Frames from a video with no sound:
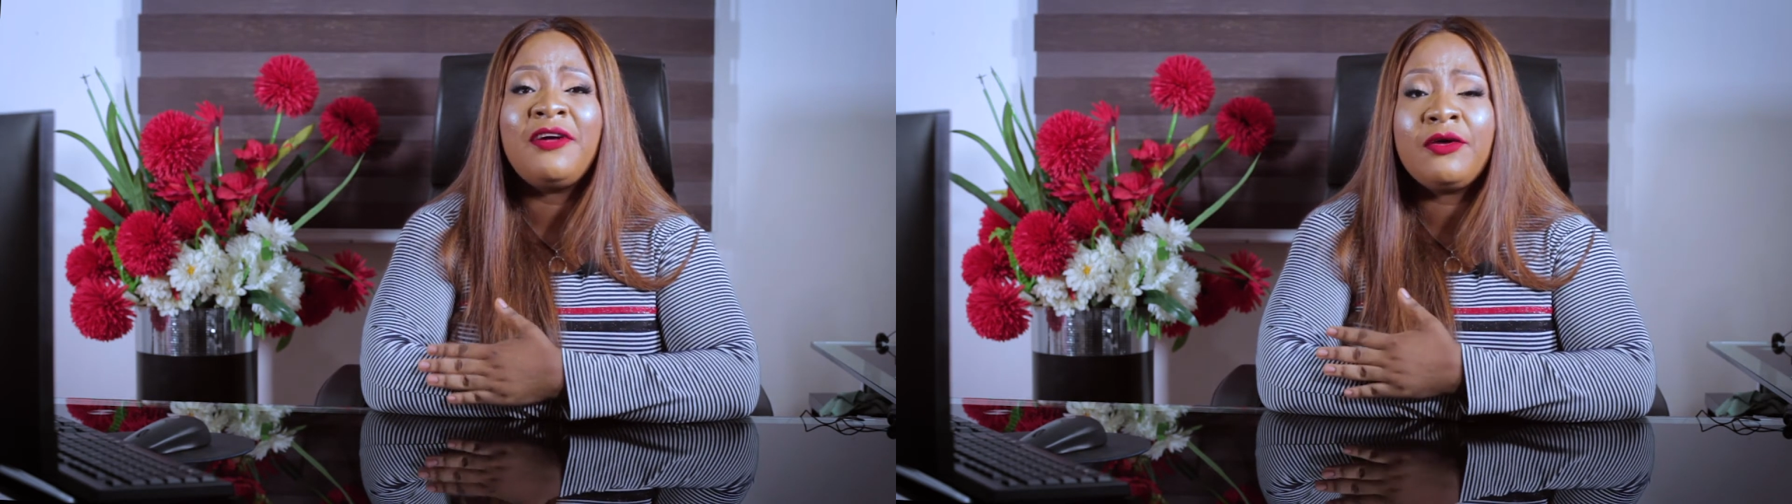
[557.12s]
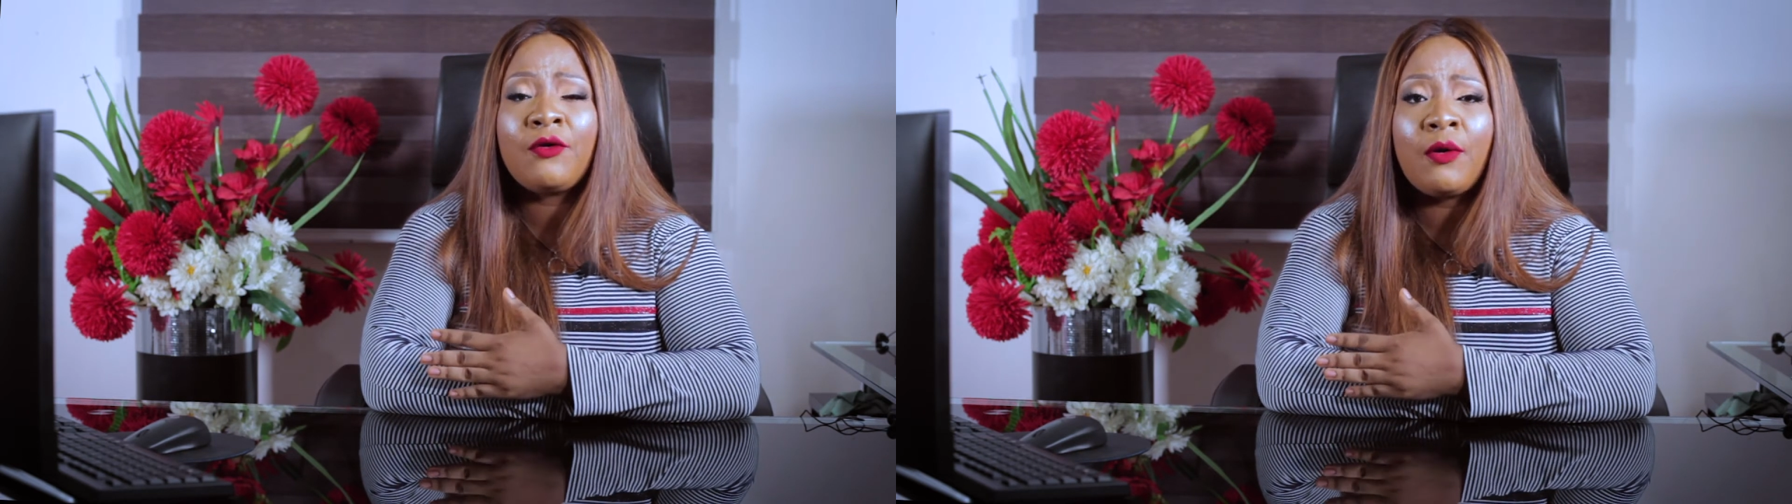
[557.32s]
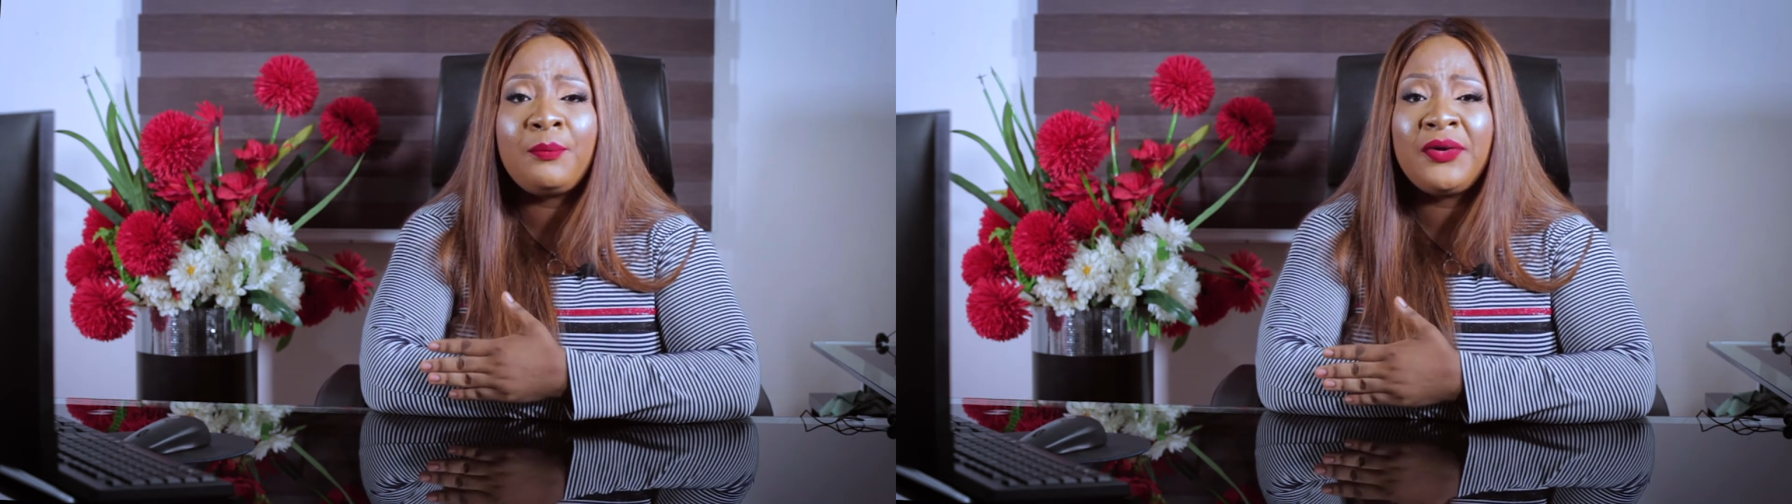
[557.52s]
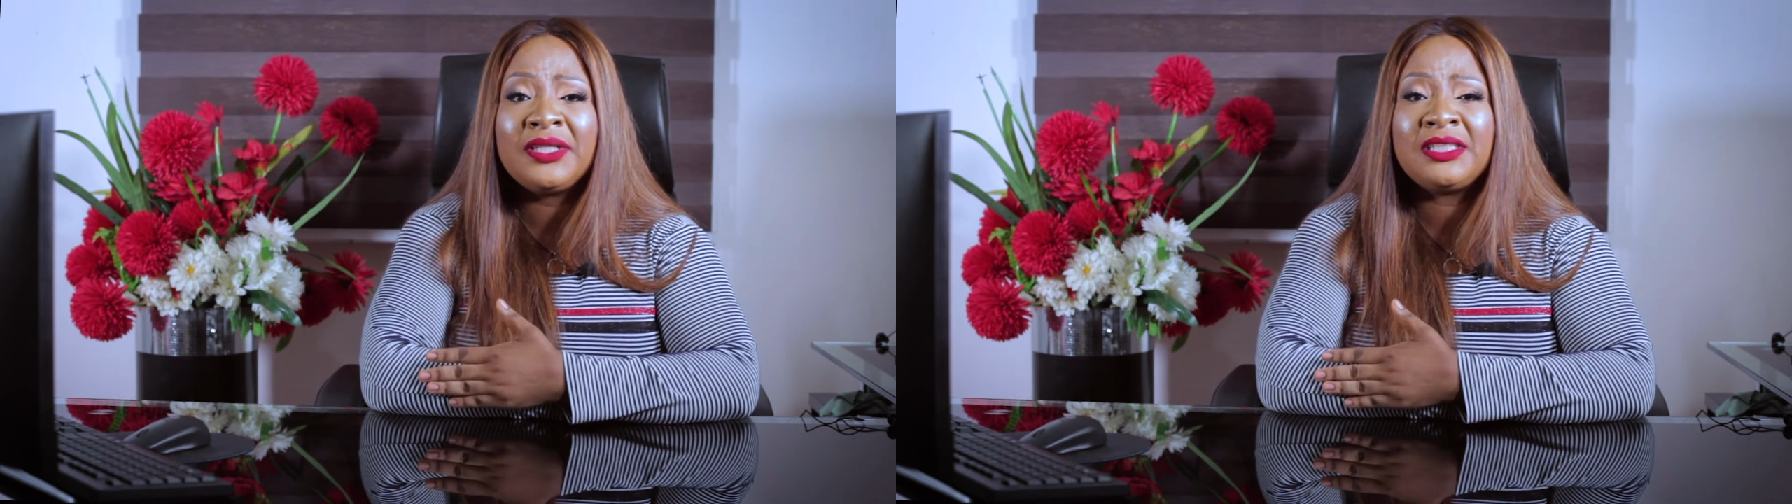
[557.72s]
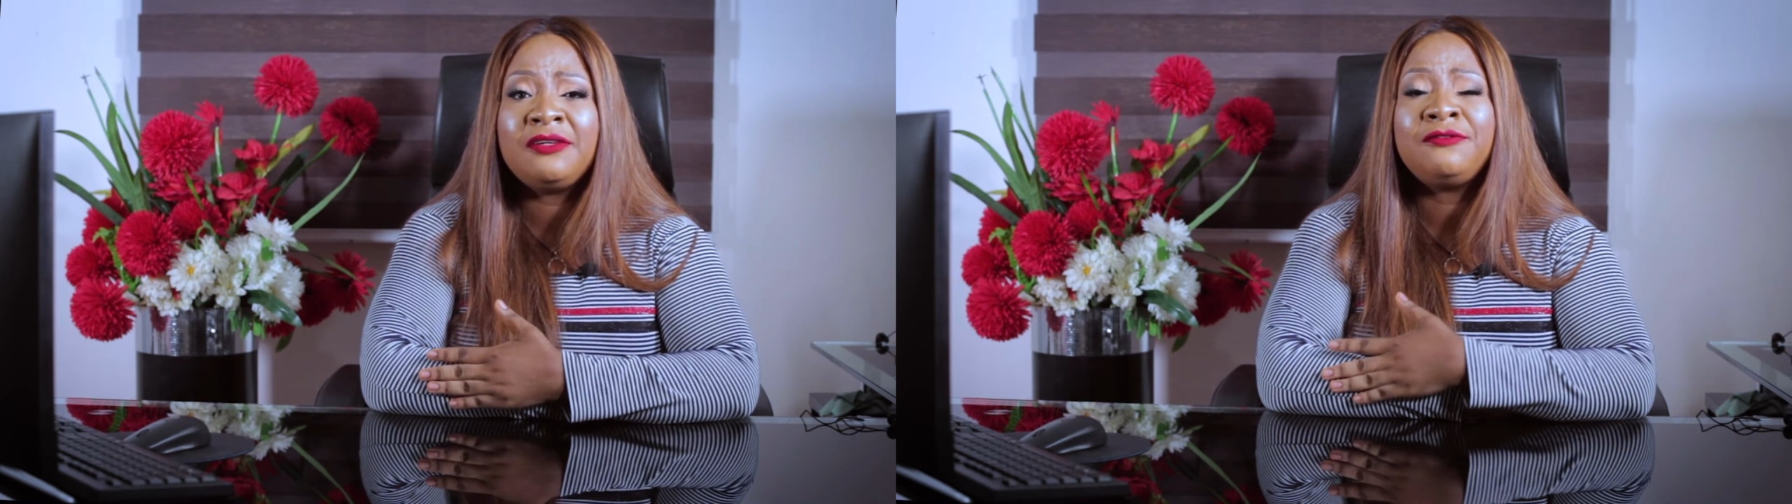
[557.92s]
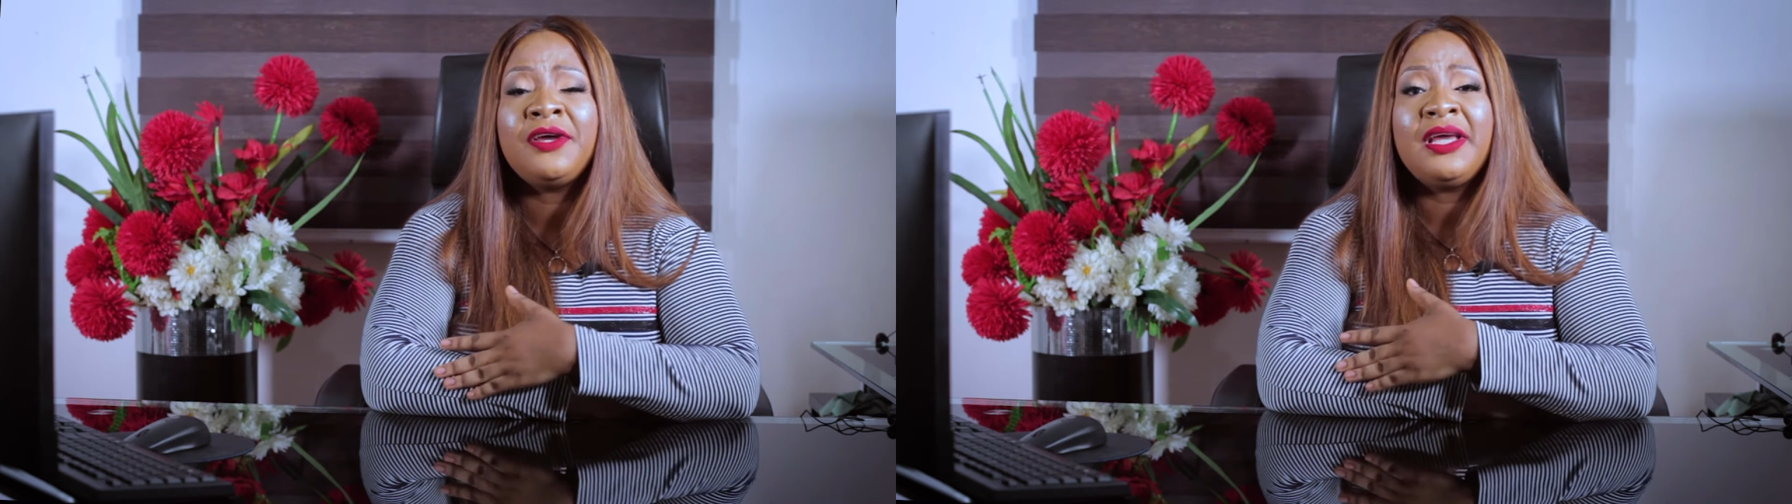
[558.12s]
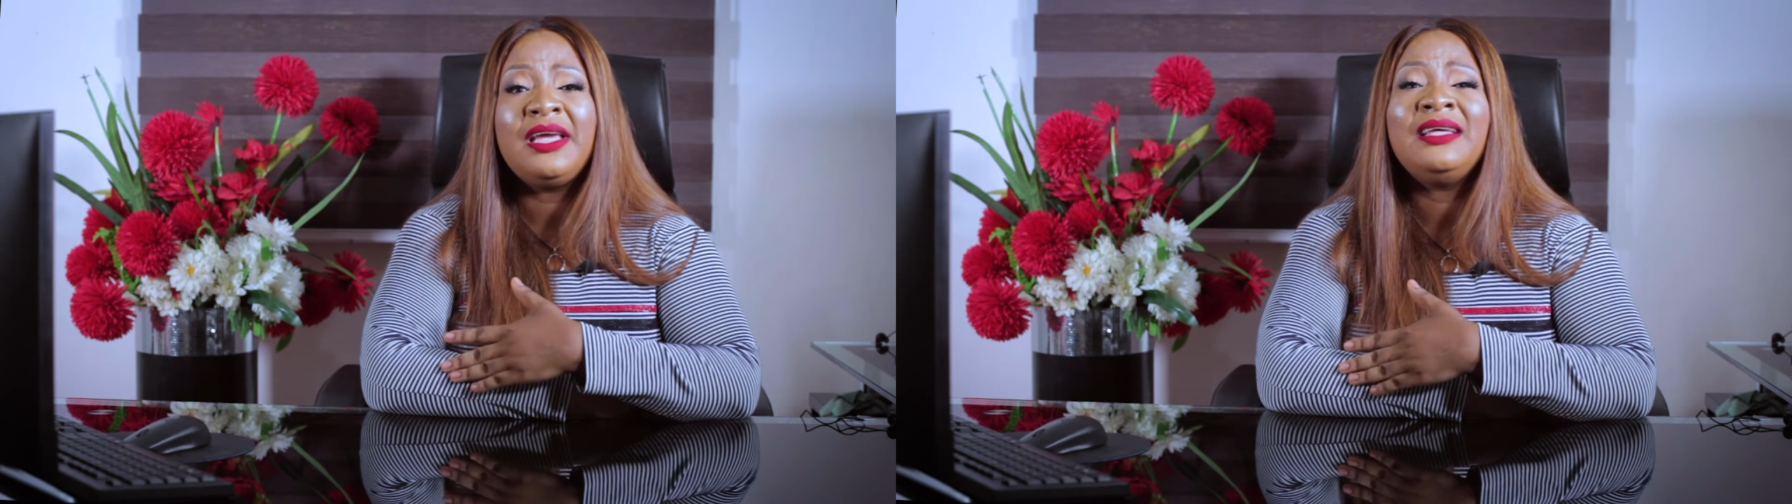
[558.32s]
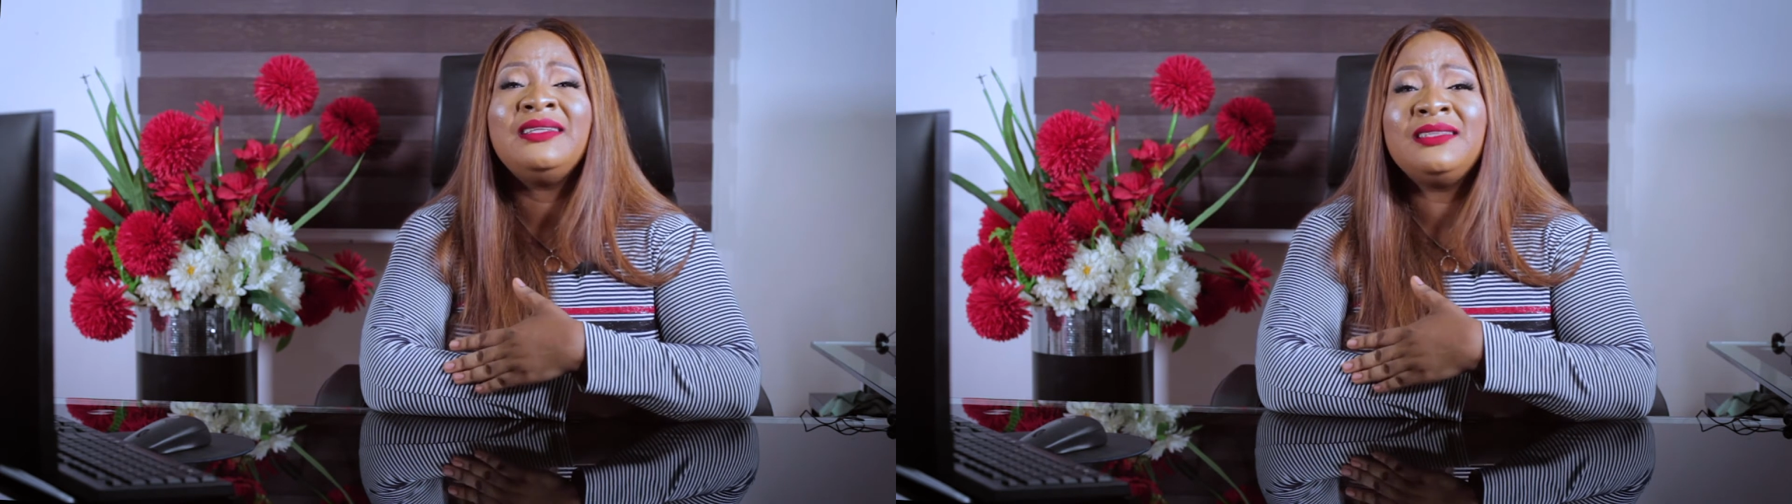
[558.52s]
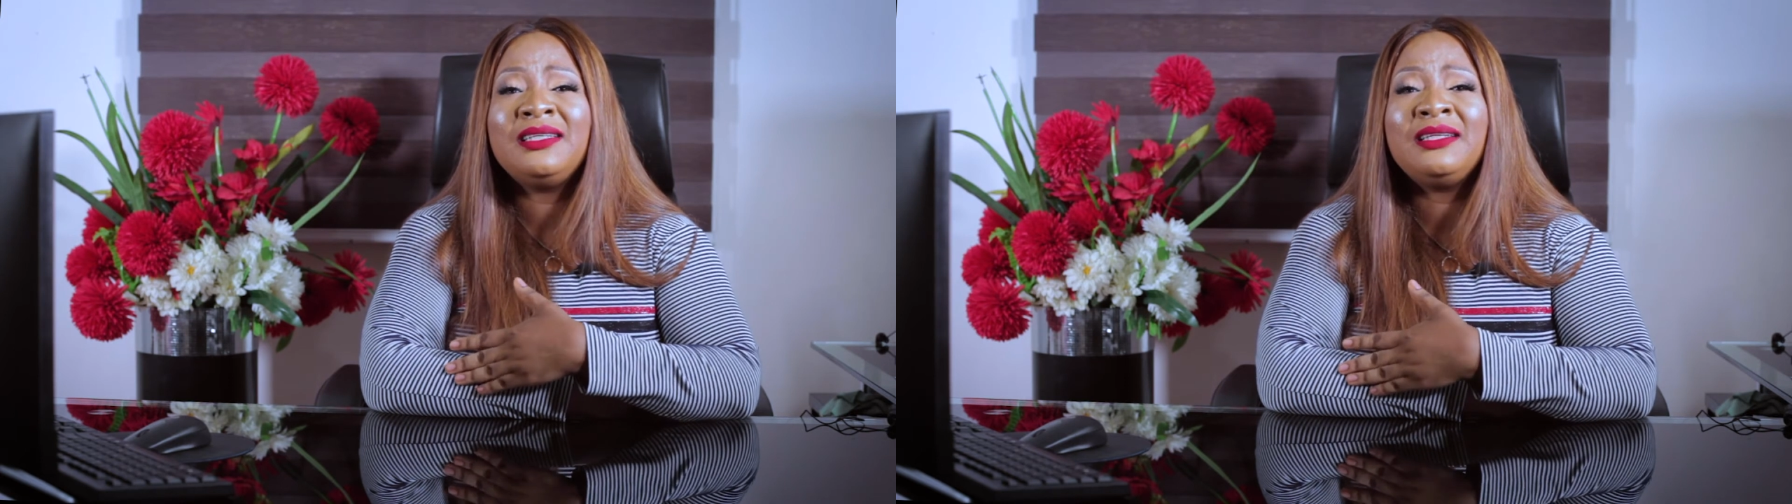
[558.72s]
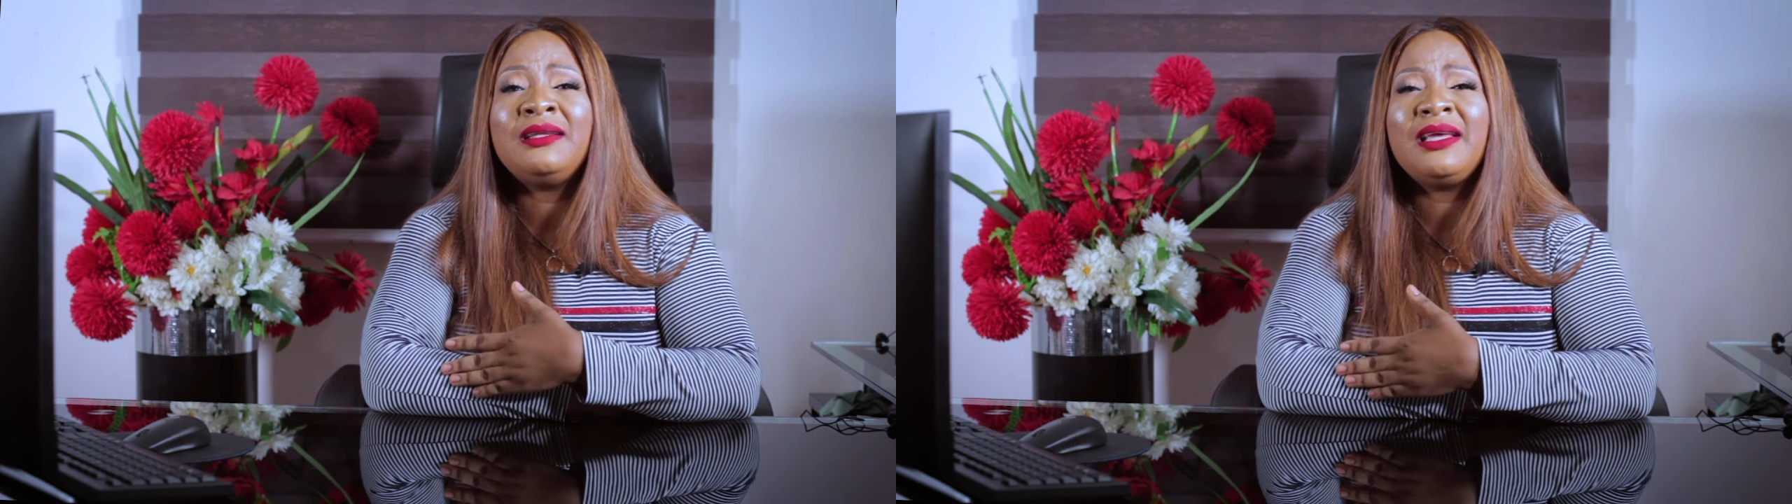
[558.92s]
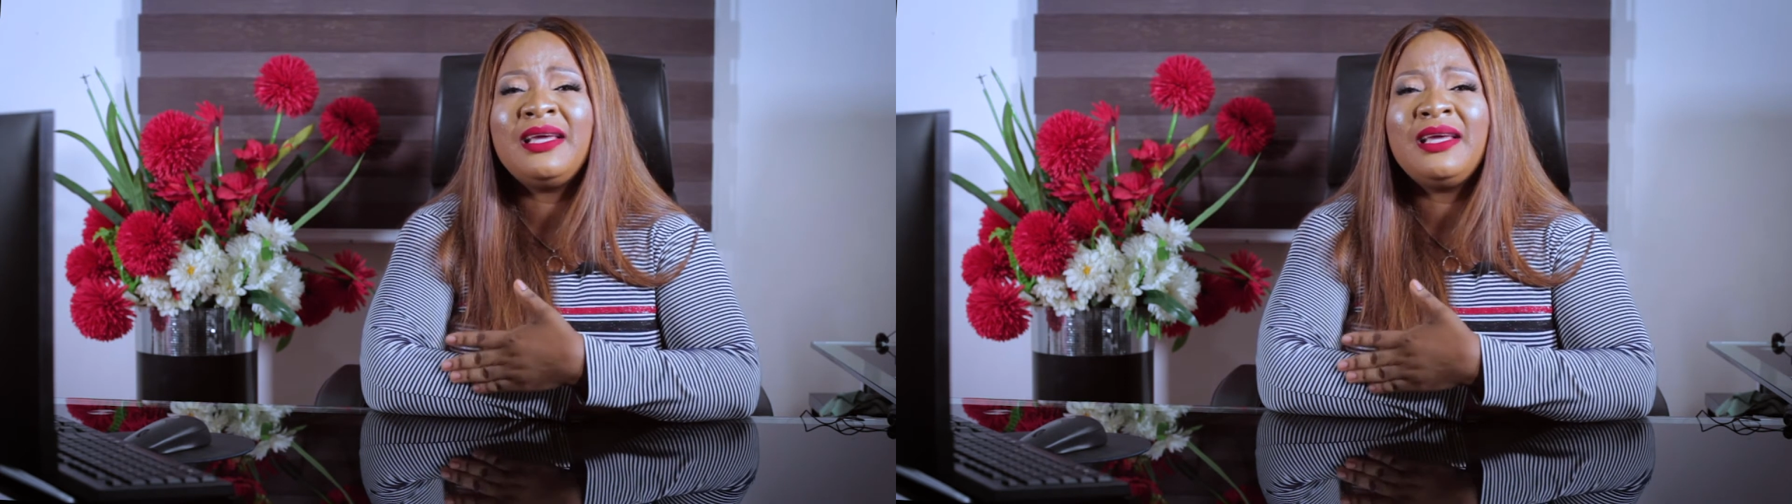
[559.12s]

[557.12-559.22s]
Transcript: cooperative in